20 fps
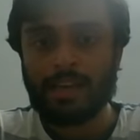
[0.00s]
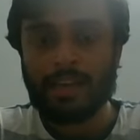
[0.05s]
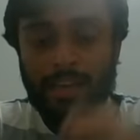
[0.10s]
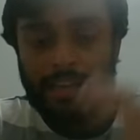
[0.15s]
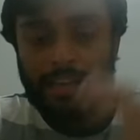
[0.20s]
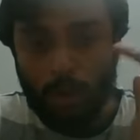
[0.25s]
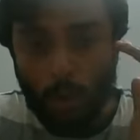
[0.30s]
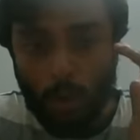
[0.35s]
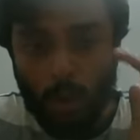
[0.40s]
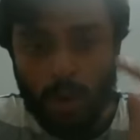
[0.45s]

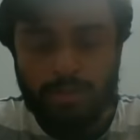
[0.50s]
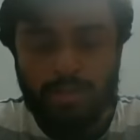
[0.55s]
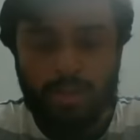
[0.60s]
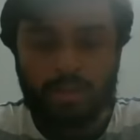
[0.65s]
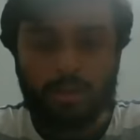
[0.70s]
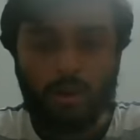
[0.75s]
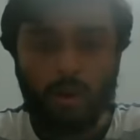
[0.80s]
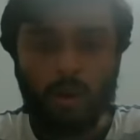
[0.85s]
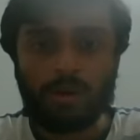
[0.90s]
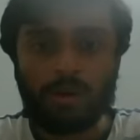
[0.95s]
It
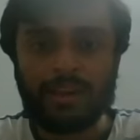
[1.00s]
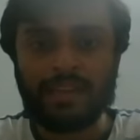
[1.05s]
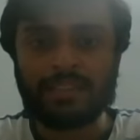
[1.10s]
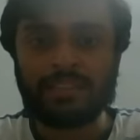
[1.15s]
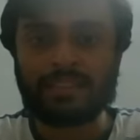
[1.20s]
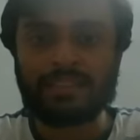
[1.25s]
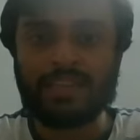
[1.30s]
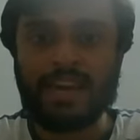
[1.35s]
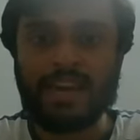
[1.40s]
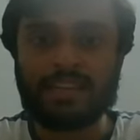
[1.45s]
also taught
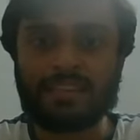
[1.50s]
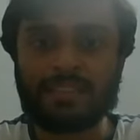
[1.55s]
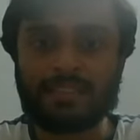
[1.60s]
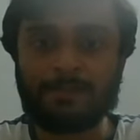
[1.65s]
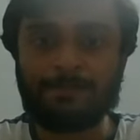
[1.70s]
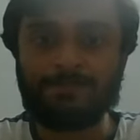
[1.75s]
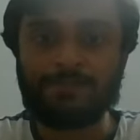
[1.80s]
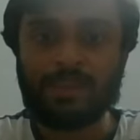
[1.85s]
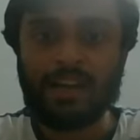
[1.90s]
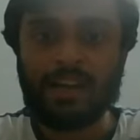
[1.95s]
us that
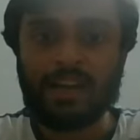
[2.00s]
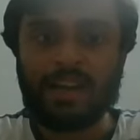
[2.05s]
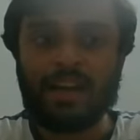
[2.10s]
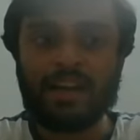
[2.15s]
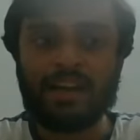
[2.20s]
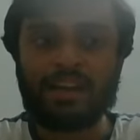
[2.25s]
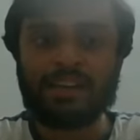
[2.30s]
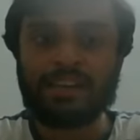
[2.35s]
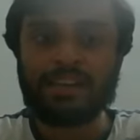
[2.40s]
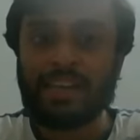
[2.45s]

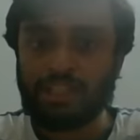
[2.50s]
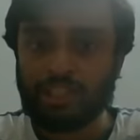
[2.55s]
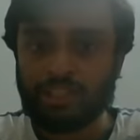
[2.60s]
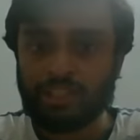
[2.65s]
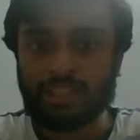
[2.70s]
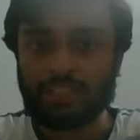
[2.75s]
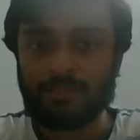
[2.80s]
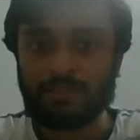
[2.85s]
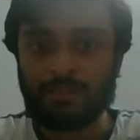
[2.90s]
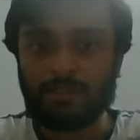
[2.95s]
a
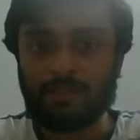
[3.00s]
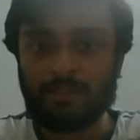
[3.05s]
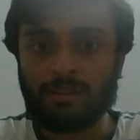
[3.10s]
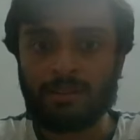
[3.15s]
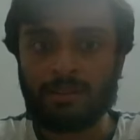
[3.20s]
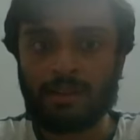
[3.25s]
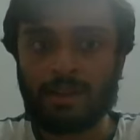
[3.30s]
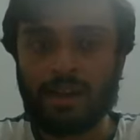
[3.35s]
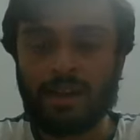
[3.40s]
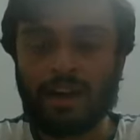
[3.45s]
nation,
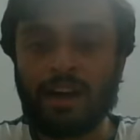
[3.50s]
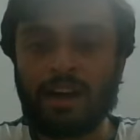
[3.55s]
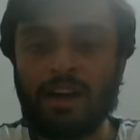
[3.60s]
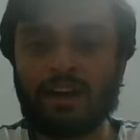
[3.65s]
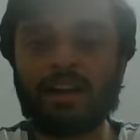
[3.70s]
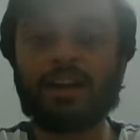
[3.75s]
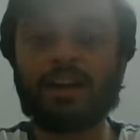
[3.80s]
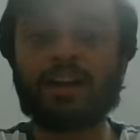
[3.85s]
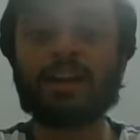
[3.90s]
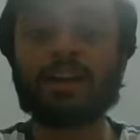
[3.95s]

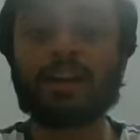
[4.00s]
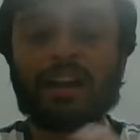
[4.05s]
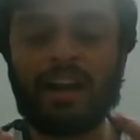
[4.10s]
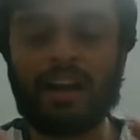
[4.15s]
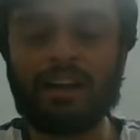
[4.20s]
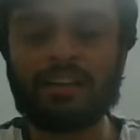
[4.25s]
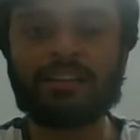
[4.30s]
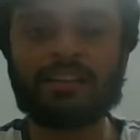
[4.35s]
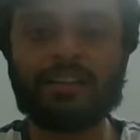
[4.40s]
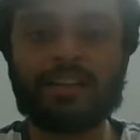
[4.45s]
a
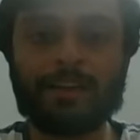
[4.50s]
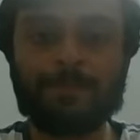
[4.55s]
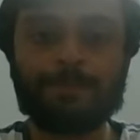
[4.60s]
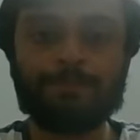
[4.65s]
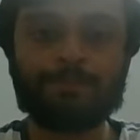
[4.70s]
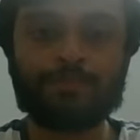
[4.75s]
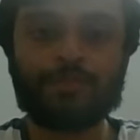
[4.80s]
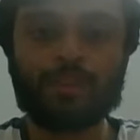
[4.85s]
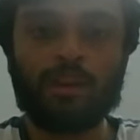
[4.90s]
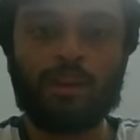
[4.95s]
country,
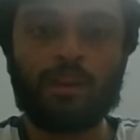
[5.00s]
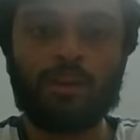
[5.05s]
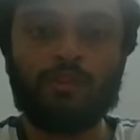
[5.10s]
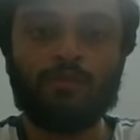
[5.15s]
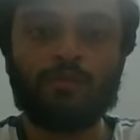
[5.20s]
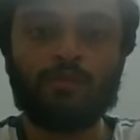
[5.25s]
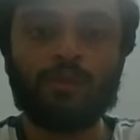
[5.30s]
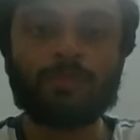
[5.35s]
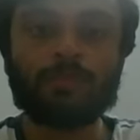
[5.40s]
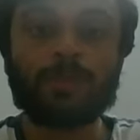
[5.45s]

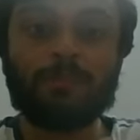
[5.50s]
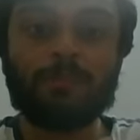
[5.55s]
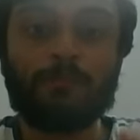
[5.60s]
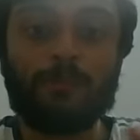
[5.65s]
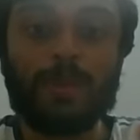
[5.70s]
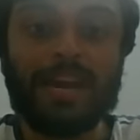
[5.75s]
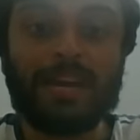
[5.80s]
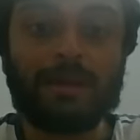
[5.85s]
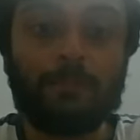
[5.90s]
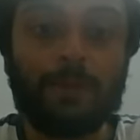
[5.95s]
would be
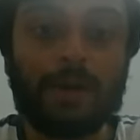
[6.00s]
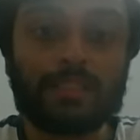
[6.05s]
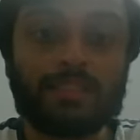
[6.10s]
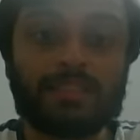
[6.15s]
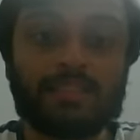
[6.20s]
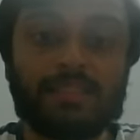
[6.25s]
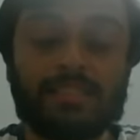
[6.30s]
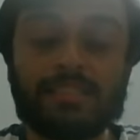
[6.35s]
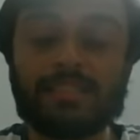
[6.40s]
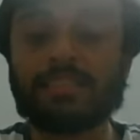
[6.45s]
made by the
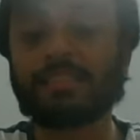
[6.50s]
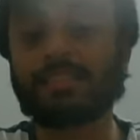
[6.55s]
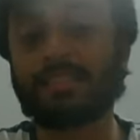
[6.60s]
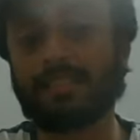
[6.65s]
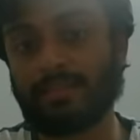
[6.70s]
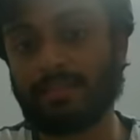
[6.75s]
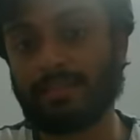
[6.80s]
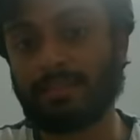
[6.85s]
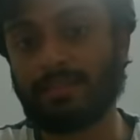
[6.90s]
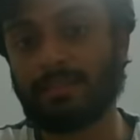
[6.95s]

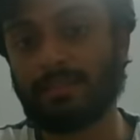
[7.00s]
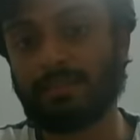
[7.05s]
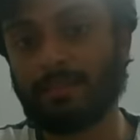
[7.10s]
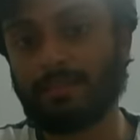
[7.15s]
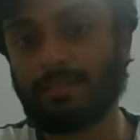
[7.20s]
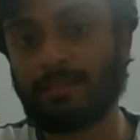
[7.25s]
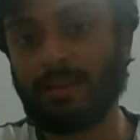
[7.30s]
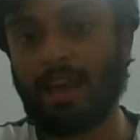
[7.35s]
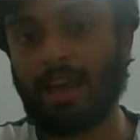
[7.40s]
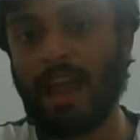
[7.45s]
citizens,
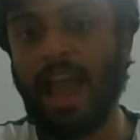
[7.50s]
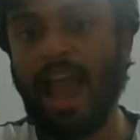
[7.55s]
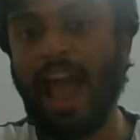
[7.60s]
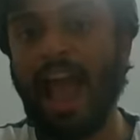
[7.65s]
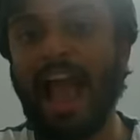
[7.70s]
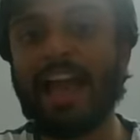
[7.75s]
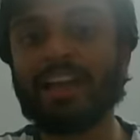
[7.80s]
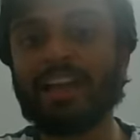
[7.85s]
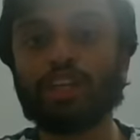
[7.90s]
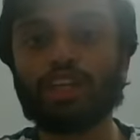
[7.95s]

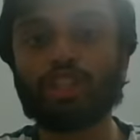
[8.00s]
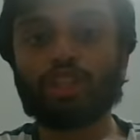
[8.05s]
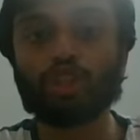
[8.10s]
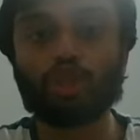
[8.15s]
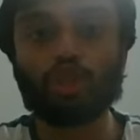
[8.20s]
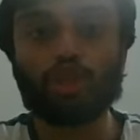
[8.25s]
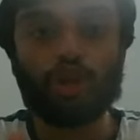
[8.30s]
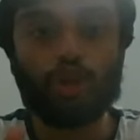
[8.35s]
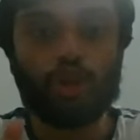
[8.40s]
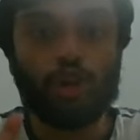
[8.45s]
and it
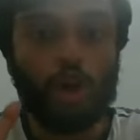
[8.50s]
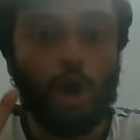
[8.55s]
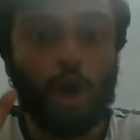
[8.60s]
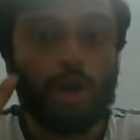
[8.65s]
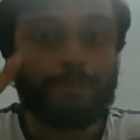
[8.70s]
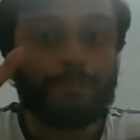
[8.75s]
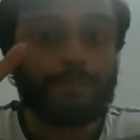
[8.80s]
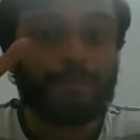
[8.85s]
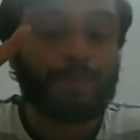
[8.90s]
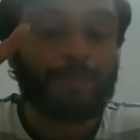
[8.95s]
should
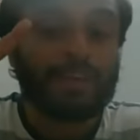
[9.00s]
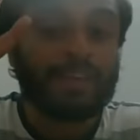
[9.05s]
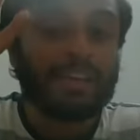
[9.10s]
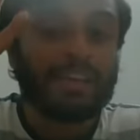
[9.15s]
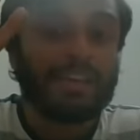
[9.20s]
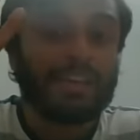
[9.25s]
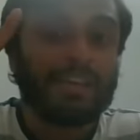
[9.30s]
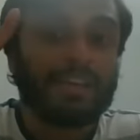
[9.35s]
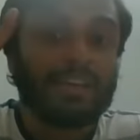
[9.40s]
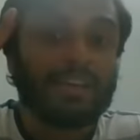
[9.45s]
not
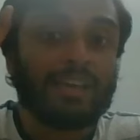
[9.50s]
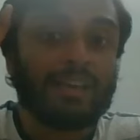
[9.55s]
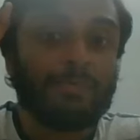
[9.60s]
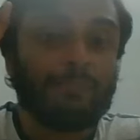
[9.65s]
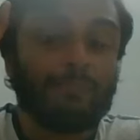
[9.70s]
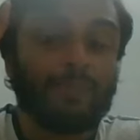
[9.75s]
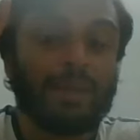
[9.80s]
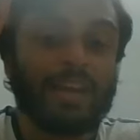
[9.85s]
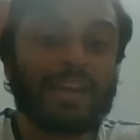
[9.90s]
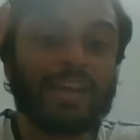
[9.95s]
be
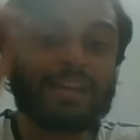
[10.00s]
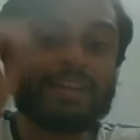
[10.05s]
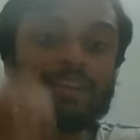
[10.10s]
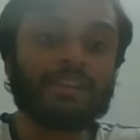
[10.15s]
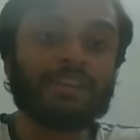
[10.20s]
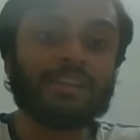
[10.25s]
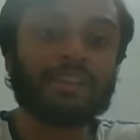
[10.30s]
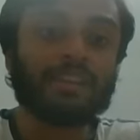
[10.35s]
made